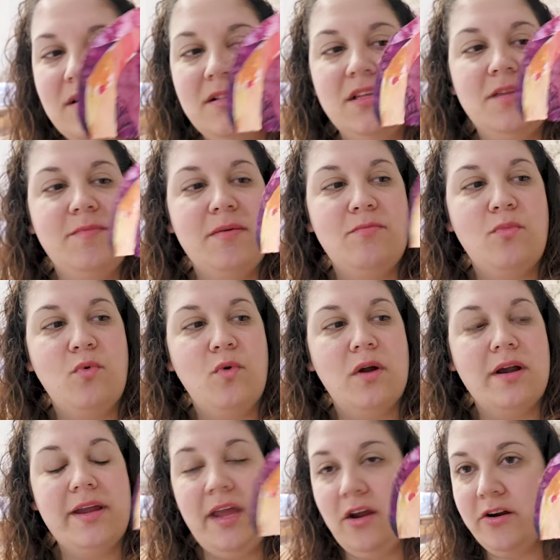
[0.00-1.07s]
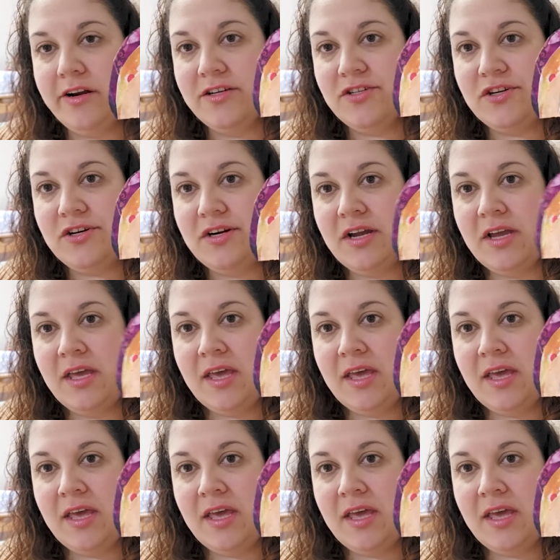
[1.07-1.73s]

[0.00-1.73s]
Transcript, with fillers: a little bit more character,